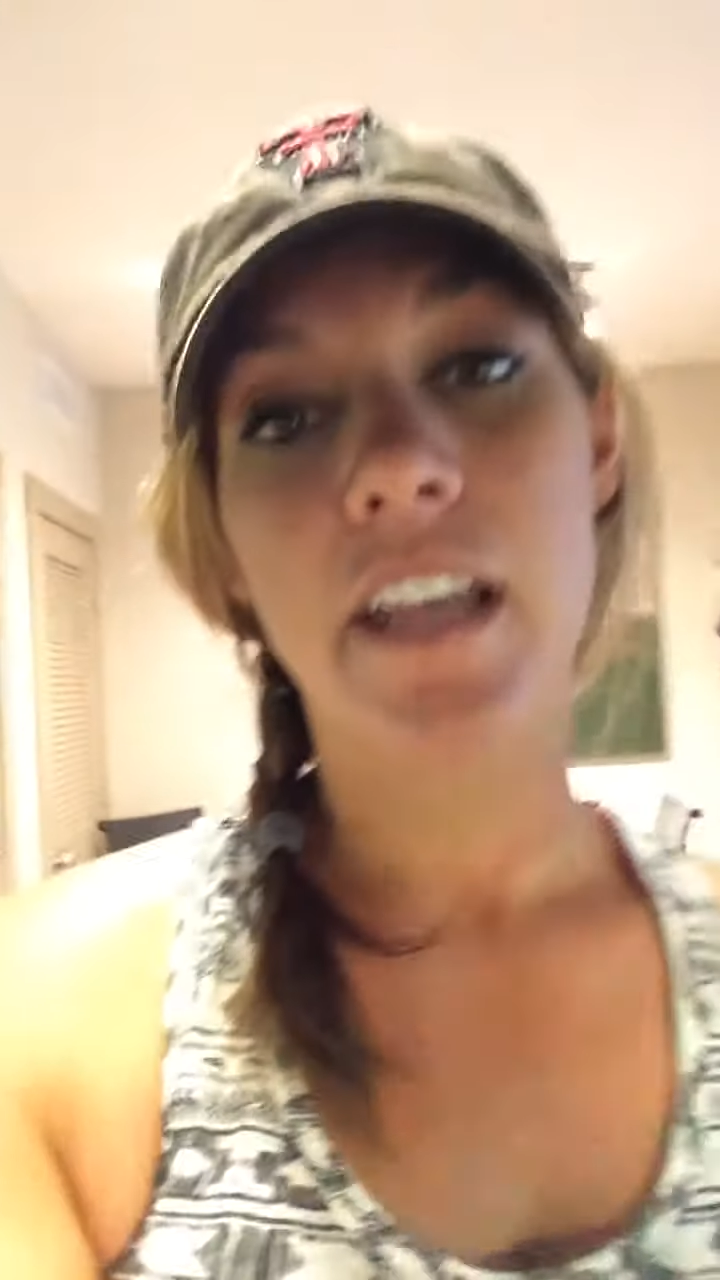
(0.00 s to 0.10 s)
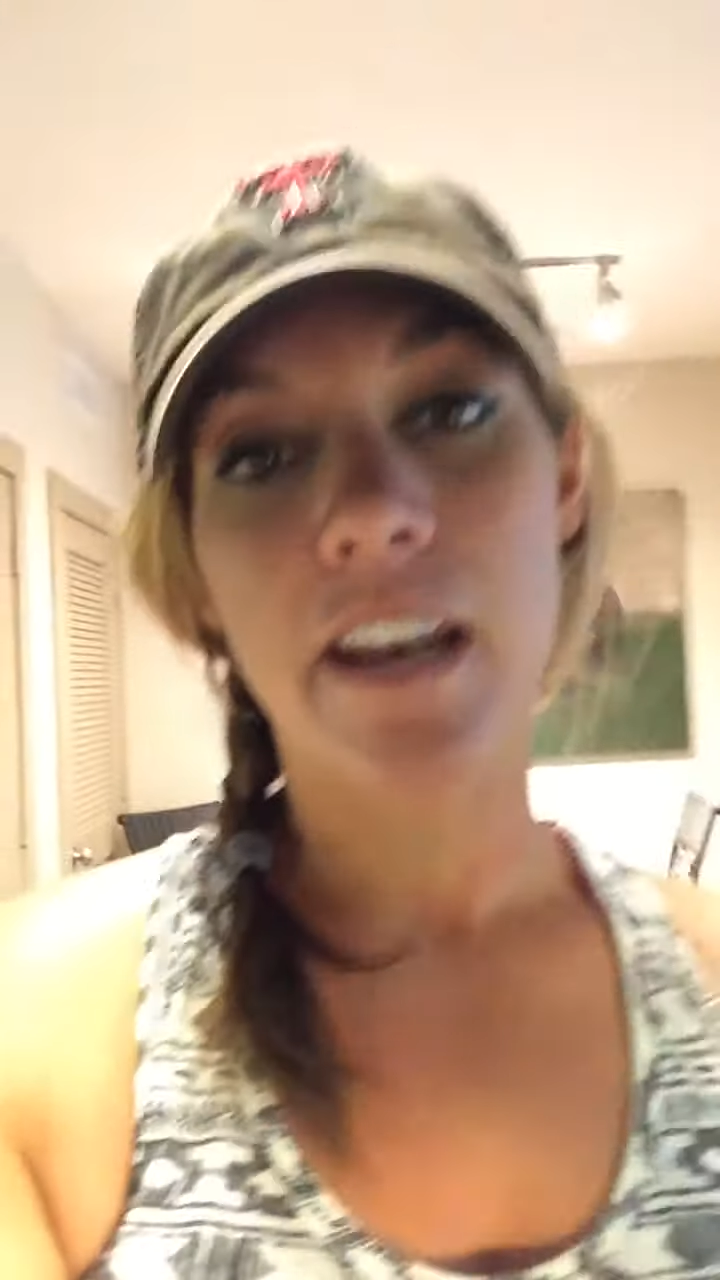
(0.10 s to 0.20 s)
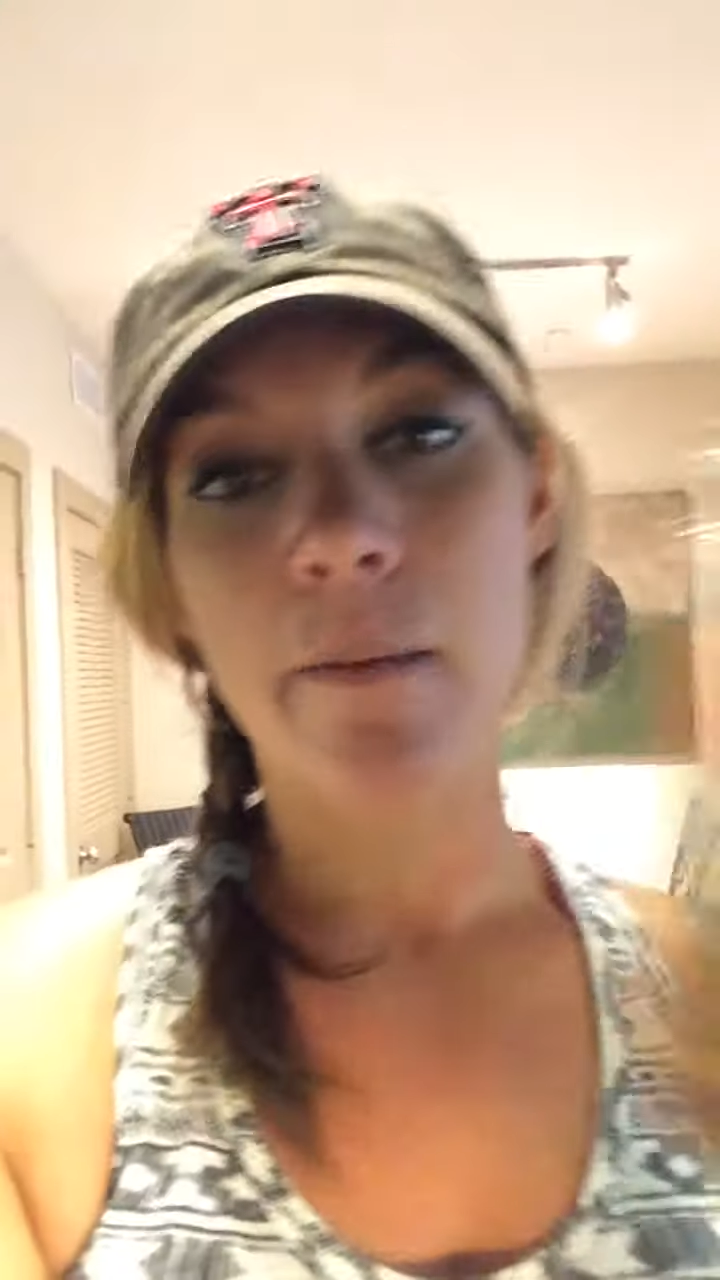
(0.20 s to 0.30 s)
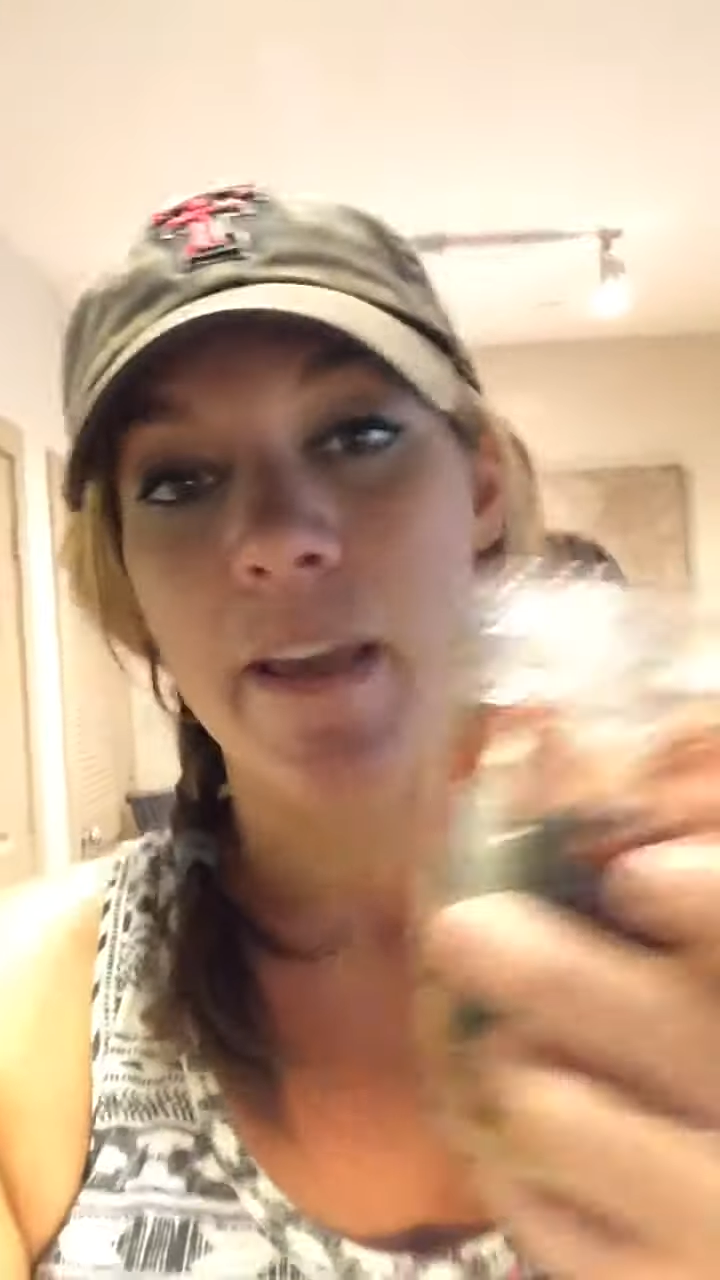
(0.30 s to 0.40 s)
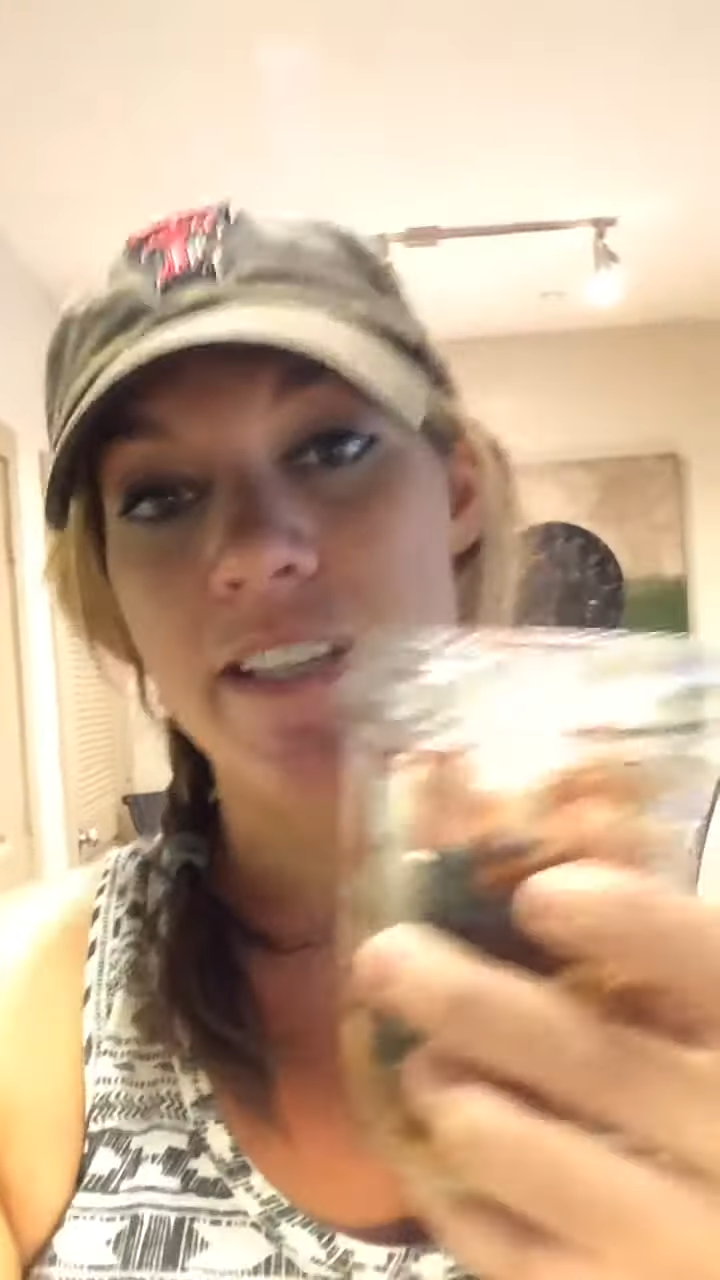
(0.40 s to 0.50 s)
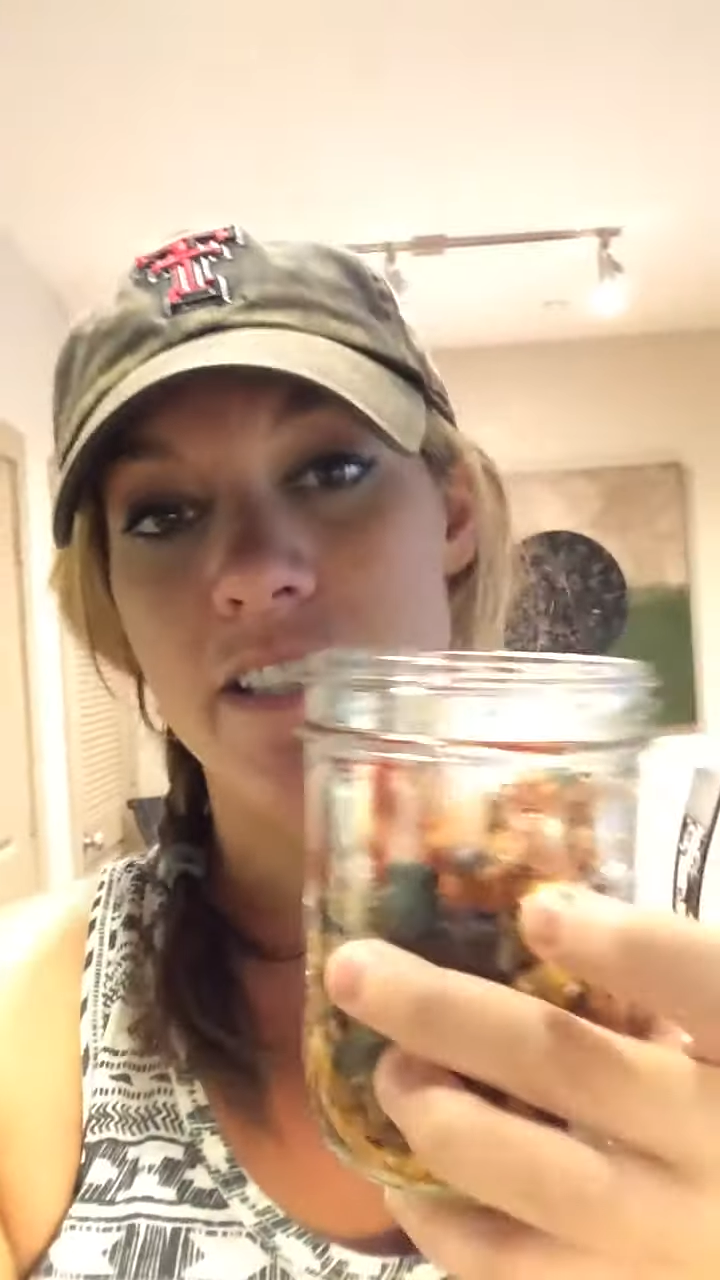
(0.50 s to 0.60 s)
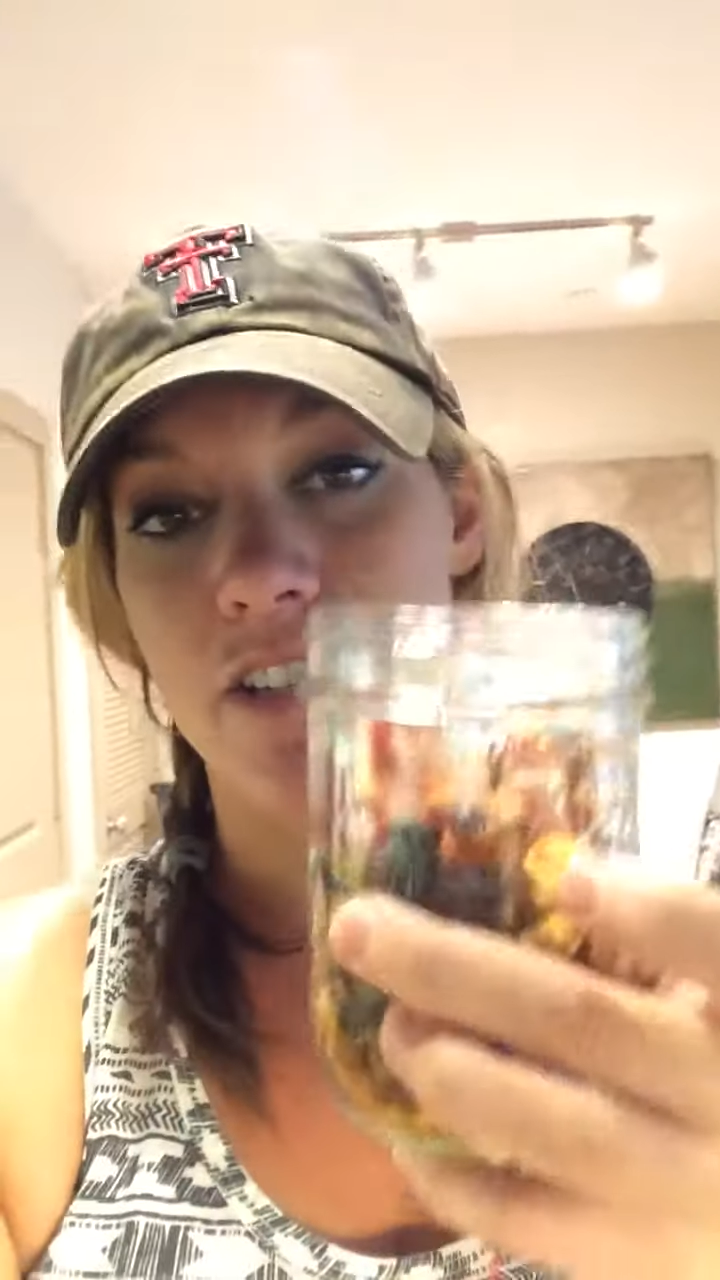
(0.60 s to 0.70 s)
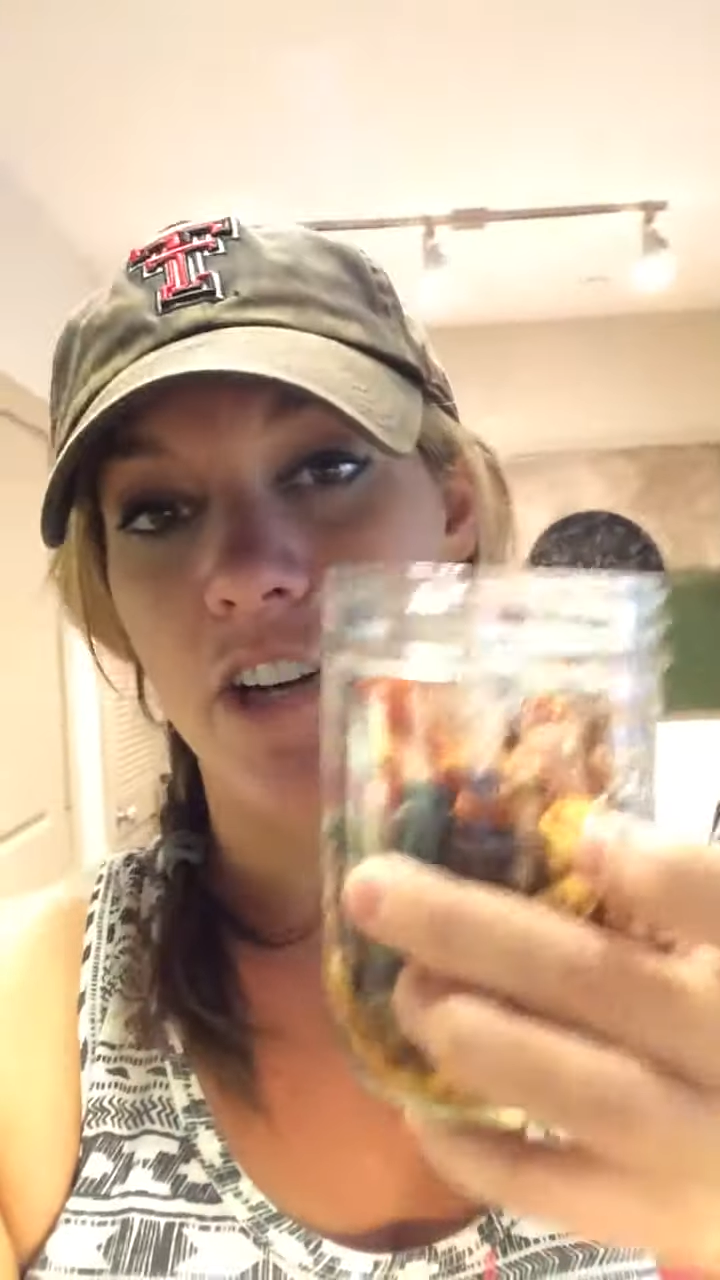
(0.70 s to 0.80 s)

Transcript: in a mason